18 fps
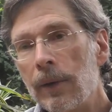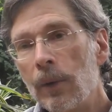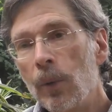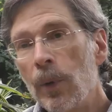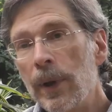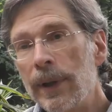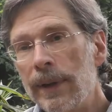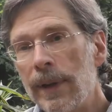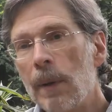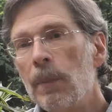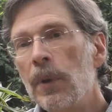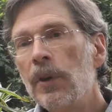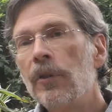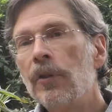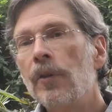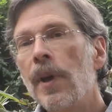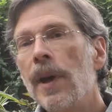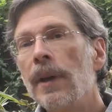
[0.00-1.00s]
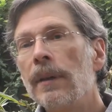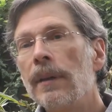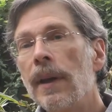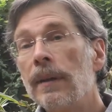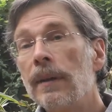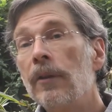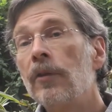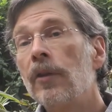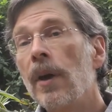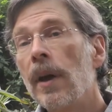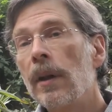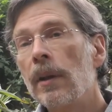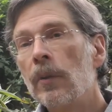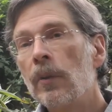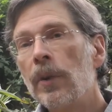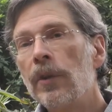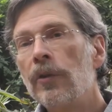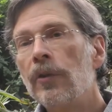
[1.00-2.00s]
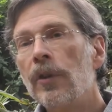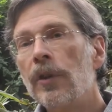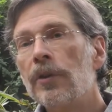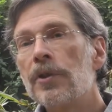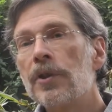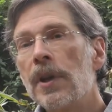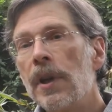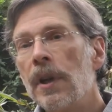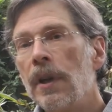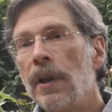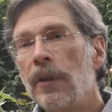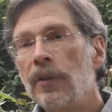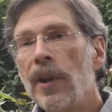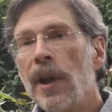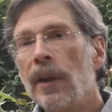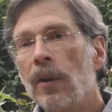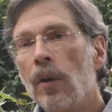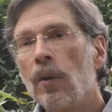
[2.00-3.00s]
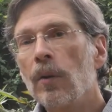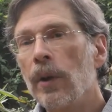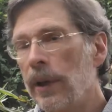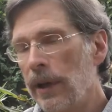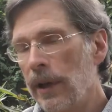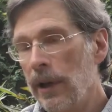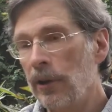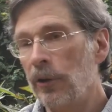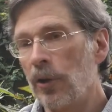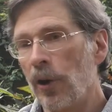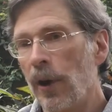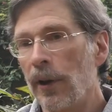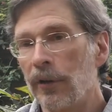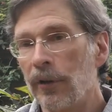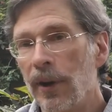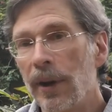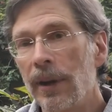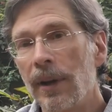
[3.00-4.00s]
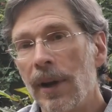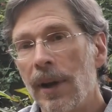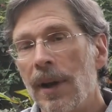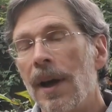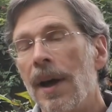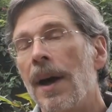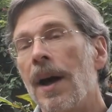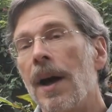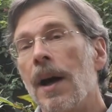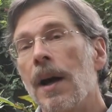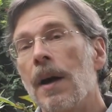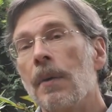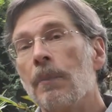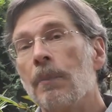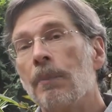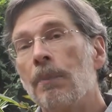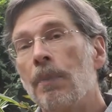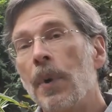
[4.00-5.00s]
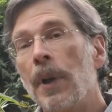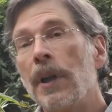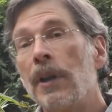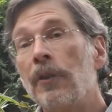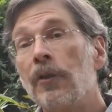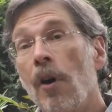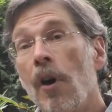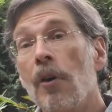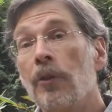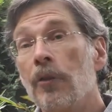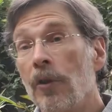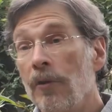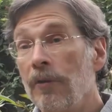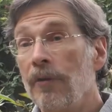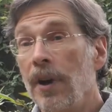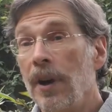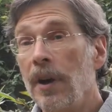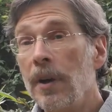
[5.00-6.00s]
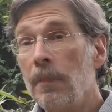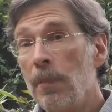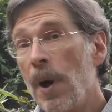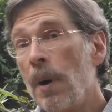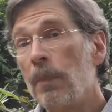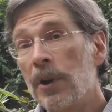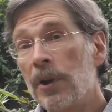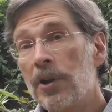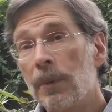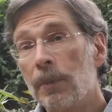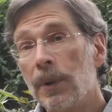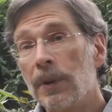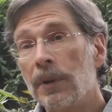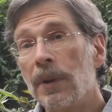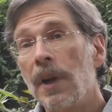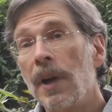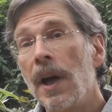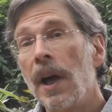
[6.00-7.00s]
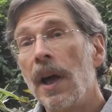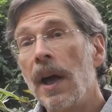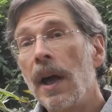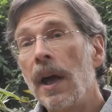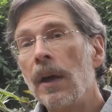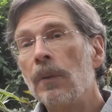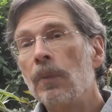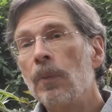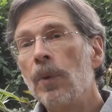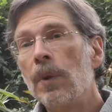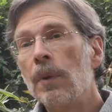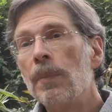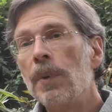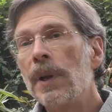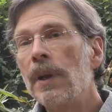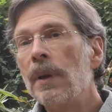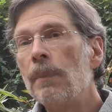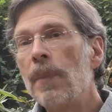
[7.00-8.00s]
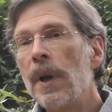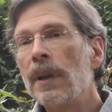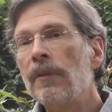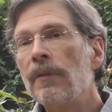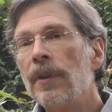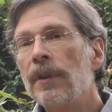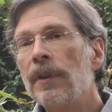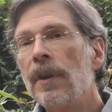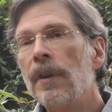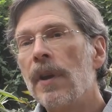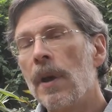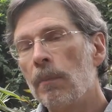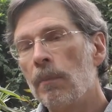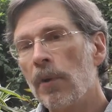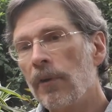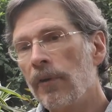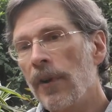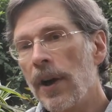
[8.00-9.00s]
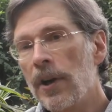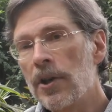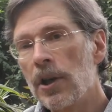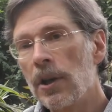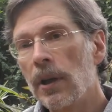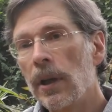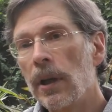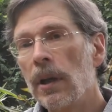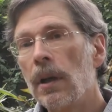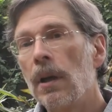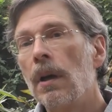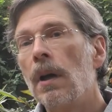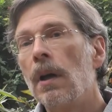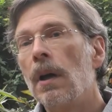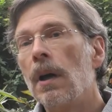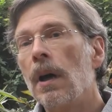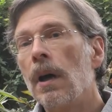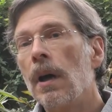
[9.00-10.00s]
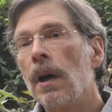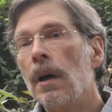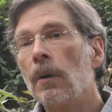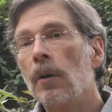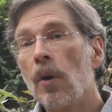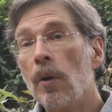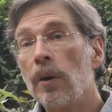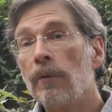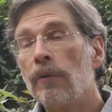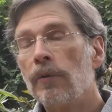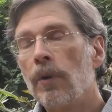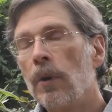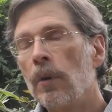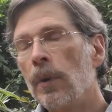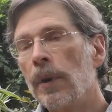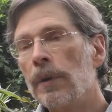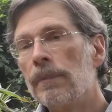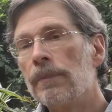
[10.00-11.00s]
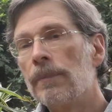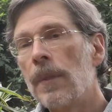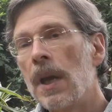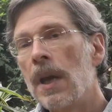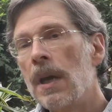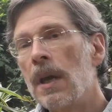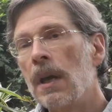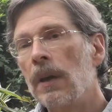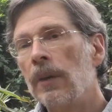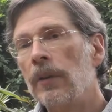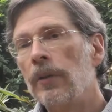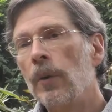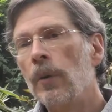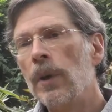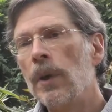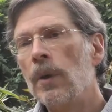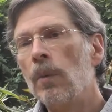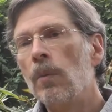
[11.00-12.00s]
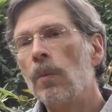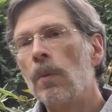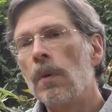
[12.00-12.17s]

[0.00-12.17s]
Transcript: we demonstrate that this kind of research is not only interesting, um, but it's also very publishable and will be a benefit to them professionally uh, going forward. So we,